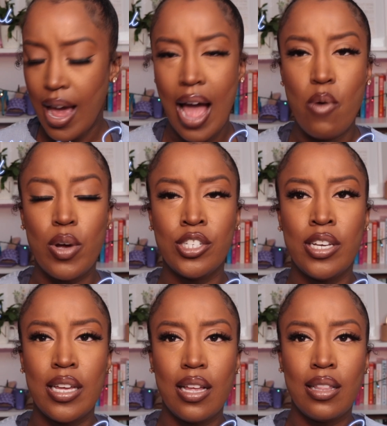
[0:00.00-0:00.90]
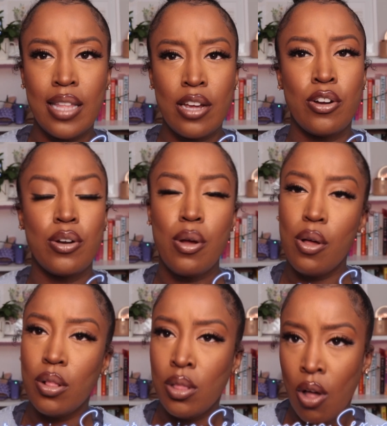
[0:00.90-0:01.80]
I wish it lingered
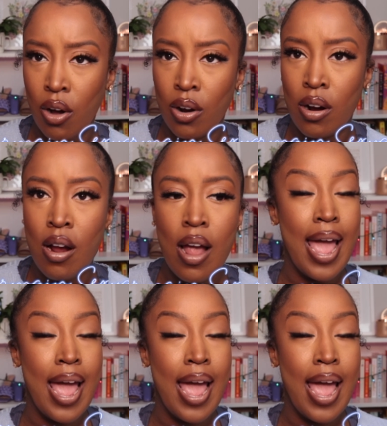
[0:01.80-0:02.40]
longer.